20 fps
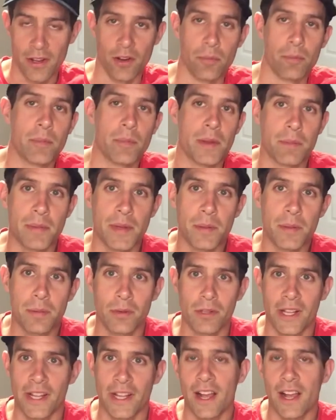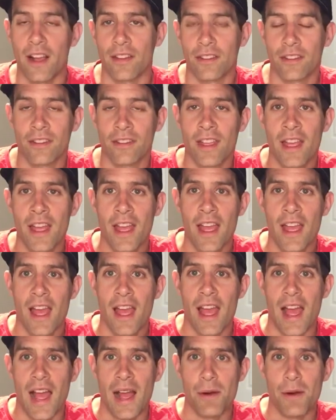people like us.
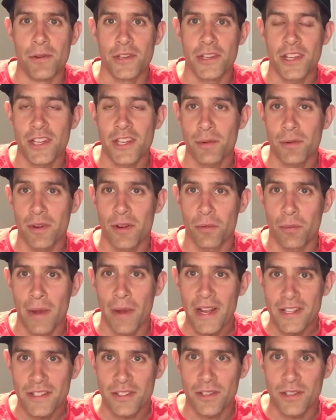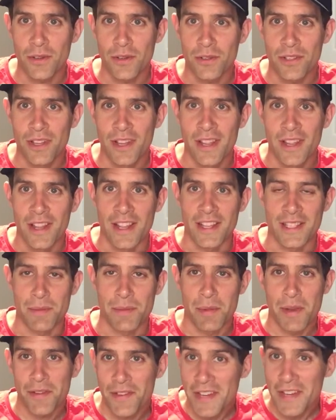And when you get to wear a wetsuit, it's a
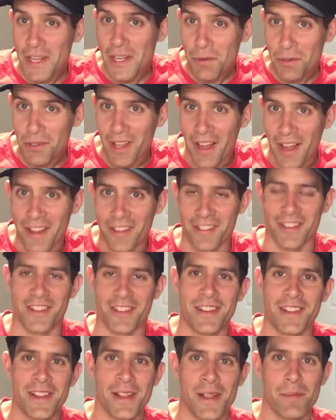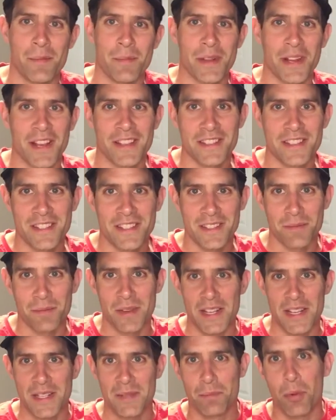bit of an equalizer because
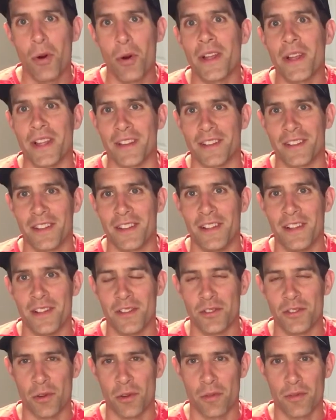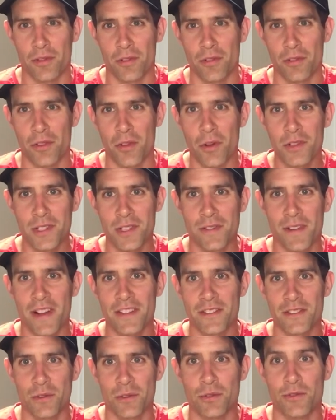it's buoyant. So for those of
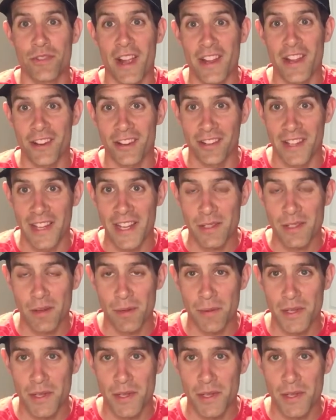us who drag our legs when we